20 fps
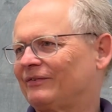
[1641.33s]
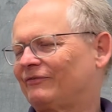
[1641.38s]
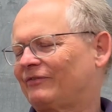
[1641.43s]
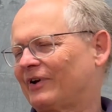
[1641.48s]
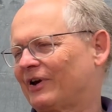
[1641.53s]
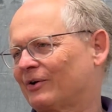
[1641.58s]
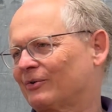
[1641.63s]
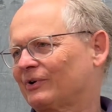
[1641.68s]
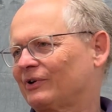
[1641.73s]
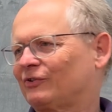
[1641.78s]

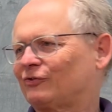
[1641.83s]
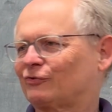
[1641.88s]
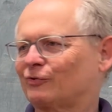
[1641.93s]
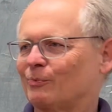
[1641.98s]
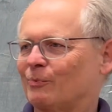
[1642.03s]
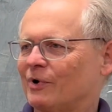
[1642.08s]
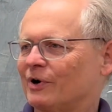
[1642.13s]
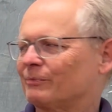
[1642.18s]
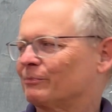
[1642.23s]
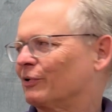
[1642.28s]
varies
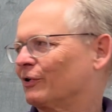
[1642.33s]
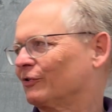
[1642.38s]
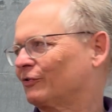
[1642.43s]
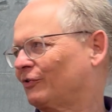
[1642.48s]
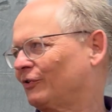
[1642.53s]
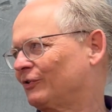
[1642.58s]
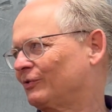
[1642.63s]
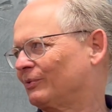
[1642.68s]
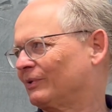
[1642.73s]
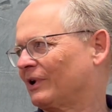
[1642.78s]
from one
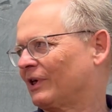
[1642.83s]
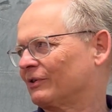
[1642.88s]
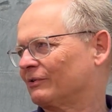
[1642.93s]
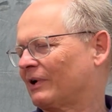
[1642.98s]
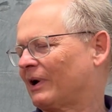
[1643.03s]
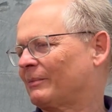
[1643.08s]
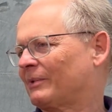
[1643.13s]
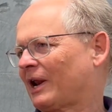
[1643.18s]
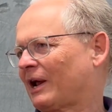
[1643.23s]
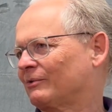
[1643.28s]
person to
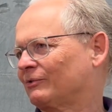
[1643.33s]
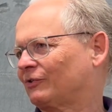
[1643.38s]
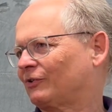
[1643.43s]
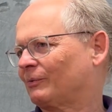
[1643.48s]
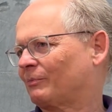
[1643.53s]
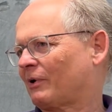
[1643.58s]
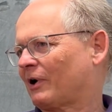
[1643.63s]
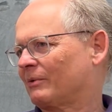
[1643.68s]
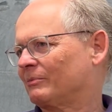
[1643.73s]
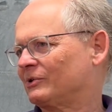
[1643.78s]
another. I mean, I was
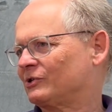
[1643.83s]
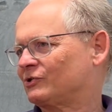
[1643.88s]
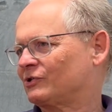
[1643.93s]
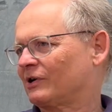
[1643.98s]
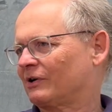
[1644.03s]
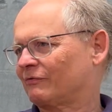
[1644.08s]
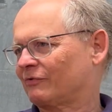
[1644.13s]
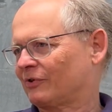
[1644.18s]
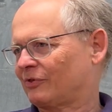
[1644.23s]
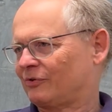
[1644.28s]
department
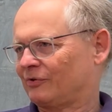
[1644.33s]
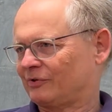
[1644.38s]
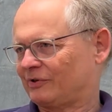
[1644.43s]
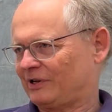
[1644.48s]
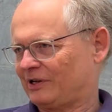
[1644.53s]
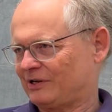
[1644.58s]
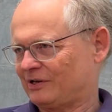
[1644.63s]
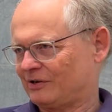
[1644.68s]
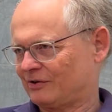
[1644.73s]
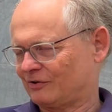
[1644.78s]
chair for
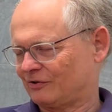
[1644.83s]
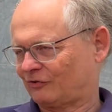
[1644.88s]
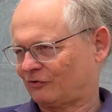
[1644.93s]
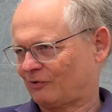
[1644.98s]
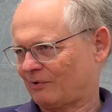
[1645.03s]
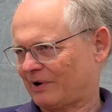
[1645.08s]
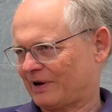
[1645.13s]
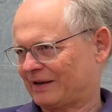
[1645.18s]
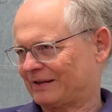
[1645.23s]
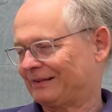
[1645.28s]
13 years,
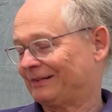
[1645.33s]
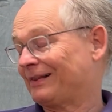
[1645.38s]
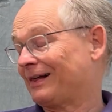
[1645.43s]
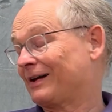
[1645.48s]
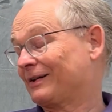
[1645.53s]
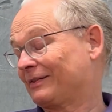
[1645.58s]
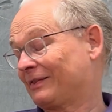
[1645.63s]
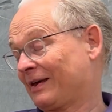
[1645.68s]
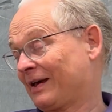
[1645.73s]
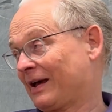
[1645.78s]
so I had a
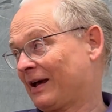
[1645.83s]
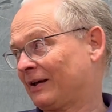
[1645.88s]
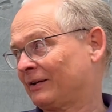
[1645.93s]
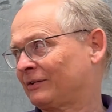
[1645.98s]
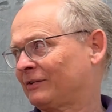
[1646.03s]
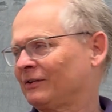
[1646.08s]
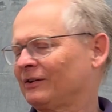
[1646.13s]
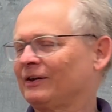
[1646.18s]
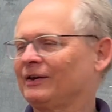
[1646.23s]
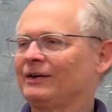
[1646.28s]
lot of
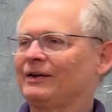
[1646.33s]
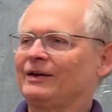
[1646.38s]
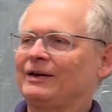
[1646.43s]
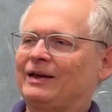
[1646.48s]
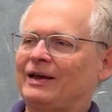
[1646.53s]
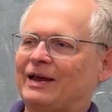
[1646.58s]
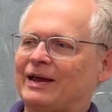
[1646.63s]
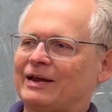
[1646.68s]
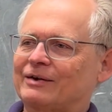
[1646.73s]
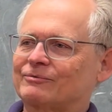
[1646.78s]
that.
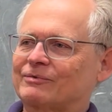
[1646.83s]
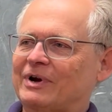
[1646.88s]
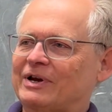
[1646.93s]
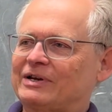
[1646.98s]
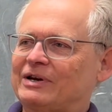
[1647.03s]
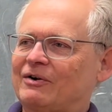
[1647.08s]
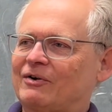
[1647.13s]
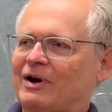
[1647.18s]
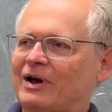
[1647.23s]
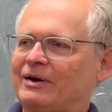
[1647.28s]
And
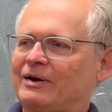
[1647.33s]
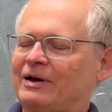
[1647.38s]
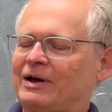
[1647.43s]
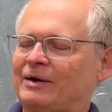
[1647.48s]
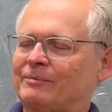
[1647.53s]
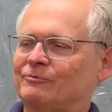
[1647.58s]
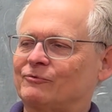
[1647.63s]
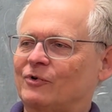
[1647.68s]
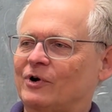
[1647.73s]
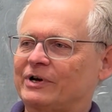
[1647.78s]
right now,
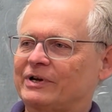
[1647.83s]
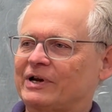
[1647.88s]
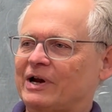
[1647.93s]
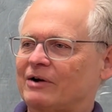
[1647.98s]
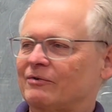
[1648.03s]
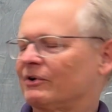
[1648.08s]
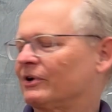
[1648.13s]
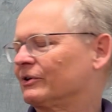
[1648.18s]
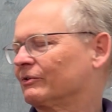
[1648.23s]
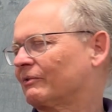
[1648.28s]
I'm running
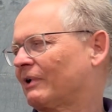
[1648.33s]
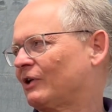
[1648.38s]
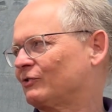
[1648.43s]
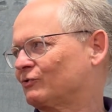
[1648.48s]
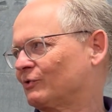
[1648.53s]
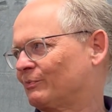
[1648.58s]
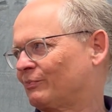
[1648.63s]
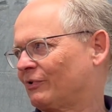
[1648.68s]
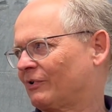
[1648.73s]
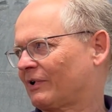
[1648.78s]
our
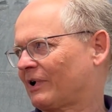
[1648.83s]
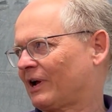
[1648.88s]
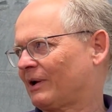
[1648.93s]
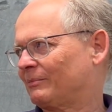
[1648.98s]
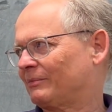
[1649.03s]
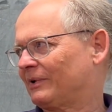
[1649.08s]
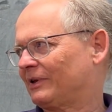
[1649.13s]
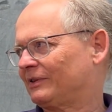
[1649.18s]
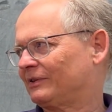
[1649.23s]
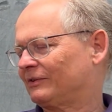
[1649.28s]
undergraduate
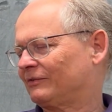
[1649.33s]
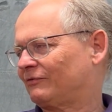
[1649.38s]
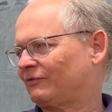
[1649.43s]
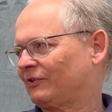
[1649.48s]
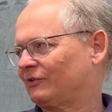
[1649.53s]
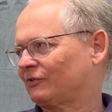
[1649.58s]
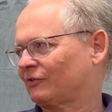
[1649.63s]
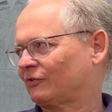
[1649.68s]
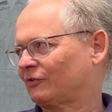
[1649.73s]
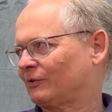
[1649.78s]
program in the
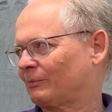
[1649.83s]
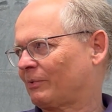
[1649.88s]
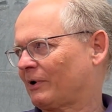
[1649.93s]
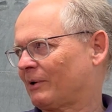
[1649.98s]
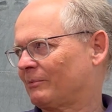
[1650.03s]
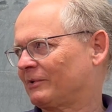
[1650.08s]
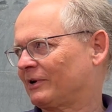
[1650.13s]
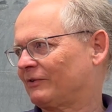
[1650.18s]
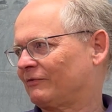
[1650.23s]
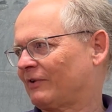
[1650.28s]
physics
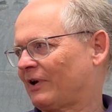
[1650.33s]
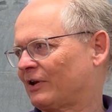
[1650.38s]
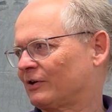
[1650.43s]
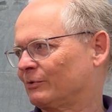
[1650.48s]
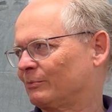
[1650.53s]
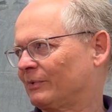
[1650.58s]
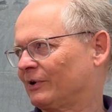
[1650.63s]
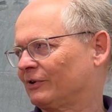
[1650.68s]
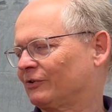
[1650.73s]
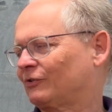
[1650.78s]
department at
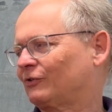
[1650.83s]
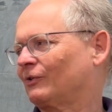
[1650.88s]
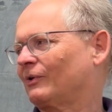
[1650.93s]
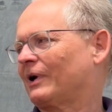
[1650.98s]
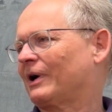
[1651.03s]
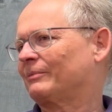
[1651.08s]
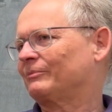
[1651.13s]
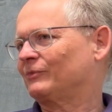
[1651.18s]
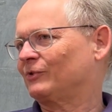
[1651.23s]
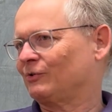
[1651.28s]
Vanderbilt, so
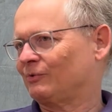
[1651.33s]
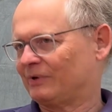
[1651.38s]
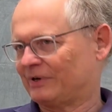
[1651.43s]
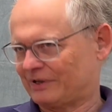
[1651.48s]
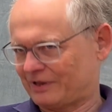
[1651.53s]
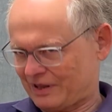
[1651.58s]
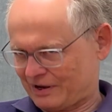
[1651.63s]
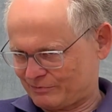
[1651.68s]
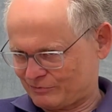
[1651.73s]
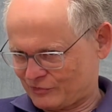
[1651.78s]
I'm doing
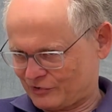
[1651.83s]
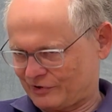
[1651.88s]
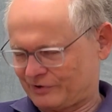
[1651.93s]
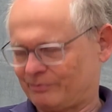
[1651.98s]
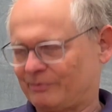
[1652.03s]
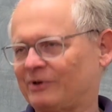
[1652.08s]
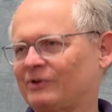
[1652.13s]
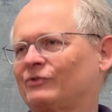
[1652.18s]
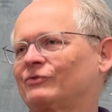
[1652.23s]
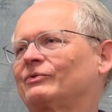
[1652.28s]
a lot more
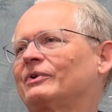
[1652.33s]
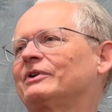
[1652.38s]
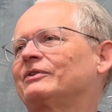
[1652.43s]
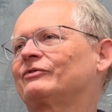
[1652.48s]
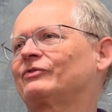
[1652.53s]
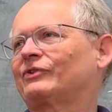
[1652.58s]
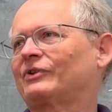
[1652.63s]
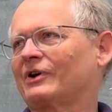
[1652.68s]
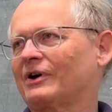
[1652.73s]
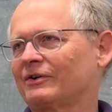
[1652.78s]

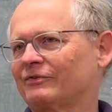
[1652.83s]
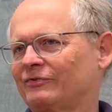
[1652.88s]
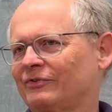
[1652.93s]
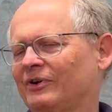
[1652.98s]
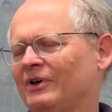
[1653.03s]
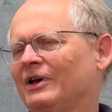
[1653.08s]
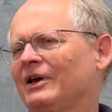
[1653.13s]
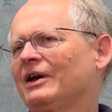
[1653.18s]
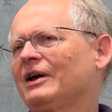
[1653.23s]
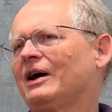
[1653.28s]
administrative stuff.
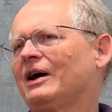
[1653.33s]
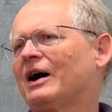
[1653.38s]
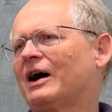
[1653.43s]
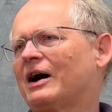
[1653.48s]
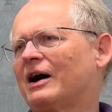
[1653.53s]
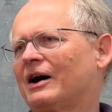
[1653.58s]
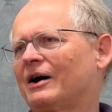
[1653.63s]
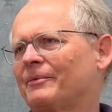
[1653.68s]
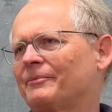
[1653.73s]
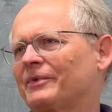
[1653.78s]

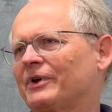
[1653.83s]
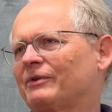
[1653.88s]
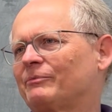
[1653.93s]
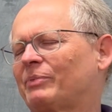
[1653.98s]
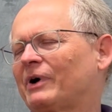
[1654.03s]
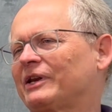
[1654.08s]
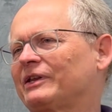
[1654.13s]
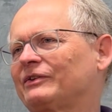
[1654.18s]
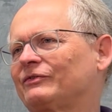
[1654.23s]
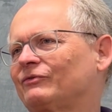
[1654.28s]

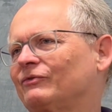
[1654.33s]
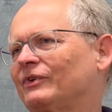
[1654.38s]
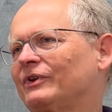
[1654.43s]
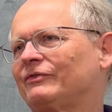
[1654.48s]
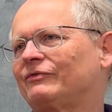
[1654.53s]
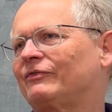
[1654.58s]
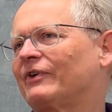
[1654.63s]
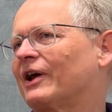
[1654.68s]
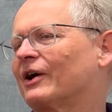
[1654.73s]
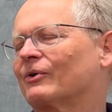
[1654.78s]
But
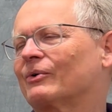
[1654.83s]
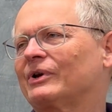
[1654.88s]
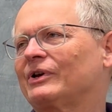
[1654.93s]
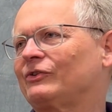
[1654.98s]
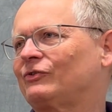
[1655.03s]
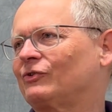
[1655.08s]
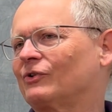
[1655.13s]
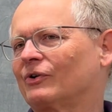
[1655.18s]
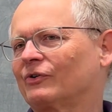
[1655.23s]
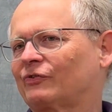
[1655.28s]
it
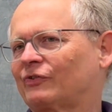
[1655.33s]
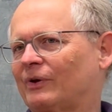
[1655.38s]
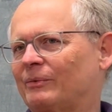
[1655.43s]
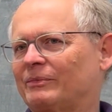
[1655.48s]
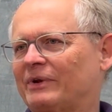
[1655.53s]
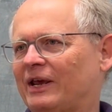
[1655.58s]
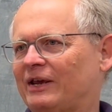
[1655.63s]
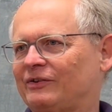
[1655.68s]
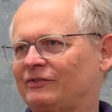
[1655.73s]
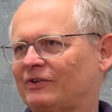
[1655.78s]
varies.
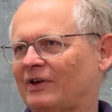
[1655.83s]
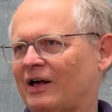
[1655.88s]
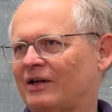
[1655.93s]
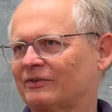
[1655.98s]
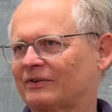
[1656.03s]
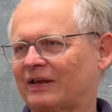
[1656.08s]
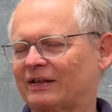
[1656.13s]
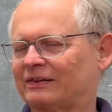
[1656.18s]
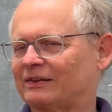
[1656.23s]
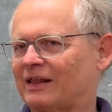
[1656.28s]
Some days
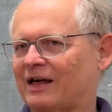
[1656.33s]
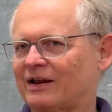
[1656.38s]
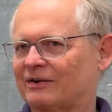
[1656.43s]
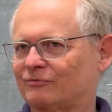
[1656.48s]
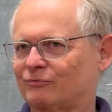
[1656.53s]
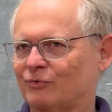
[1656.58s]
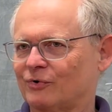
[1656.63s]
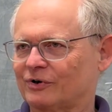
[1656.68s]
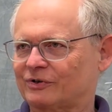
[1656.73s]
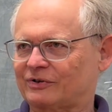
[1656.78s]
I'll get a lot
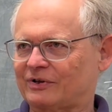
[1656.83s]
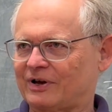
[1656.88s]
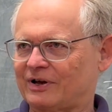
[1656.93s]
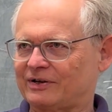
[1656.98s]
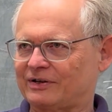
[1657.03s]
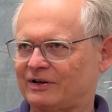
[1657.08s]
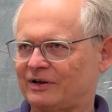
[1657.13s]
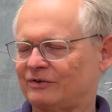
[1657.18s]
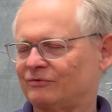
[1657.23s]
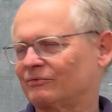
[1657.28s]
of work
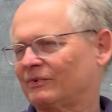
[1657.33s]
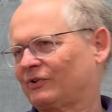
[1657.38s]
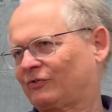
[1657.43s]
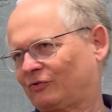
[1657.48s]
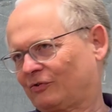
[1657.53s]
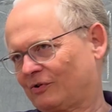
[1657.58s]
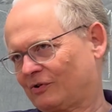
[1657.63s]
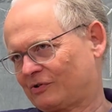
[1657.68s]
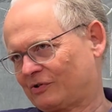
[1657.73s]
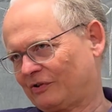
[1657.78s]
done in
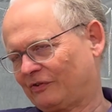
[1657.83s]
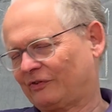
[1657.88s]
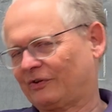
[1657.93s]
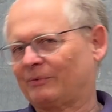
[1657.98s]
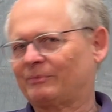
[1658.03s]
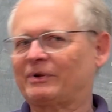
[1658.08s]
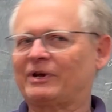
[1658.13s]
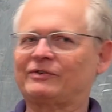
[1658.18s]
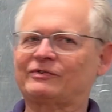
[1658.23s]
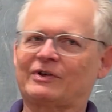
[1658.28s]
research, and
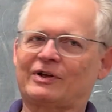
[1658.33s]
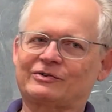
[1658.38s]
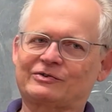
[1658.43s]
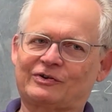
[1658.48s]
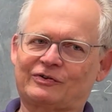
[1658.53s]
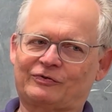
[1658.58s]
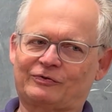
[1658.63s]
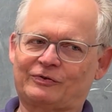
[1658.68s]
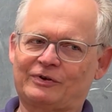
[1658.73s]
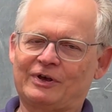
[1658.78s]
some days I'll
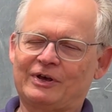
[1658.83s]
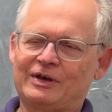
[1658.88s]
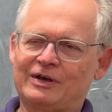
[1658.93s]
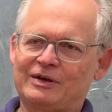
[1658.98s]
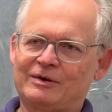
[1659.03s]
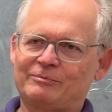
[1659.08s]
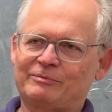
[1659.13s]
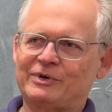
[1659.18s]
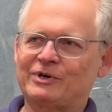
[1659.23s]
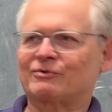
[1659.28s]
just
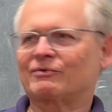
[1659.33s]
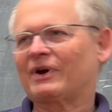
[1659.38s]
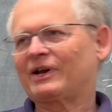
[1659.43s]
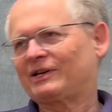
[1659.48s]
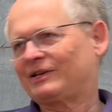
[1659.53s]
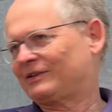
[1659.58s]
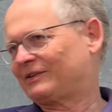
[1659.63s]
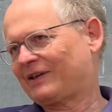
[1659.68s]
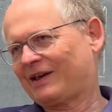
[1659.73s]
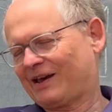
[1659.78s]
be
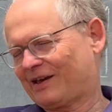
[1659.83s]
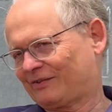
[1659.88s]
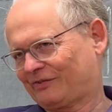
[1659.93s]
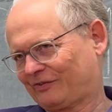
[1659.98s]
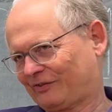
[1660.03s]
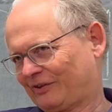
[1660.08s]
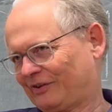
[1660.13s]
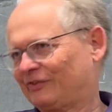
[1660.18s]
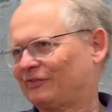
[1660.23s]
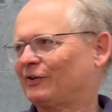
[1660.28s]
grading
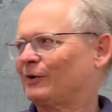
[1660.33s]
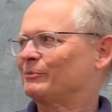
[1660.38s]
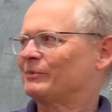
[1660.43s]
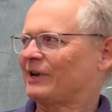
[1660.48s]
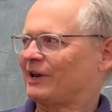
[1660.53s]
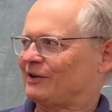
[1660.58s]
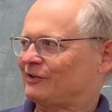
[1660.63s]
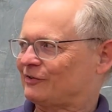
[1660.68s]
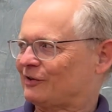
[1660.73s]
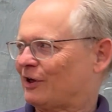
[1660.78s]
tests, and some
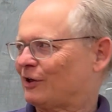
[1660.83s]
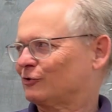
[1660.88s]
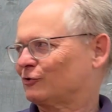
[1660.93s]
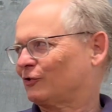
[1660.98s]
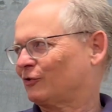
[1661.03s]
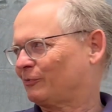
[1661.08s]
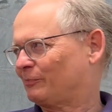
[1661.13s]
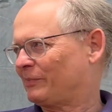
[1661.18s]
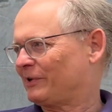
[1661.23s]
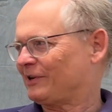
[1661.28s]
days I'll
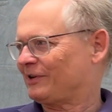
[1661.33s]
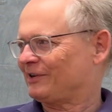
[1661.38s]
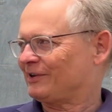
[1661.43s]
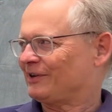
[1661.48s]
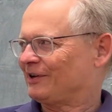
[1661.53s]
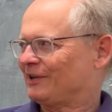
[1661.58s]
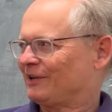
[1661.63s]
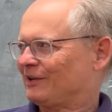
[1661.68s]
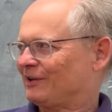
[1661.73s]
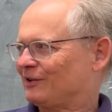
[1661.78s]
just
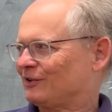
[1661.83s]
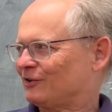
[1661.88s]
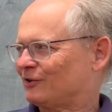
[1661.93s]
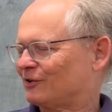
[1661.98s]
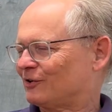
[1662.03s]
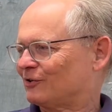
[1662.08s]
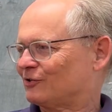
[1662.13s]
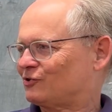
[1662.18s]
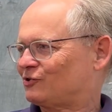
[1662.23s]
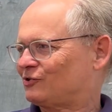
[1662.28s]
be, you
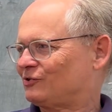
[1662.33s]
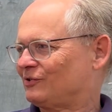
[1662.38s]
know,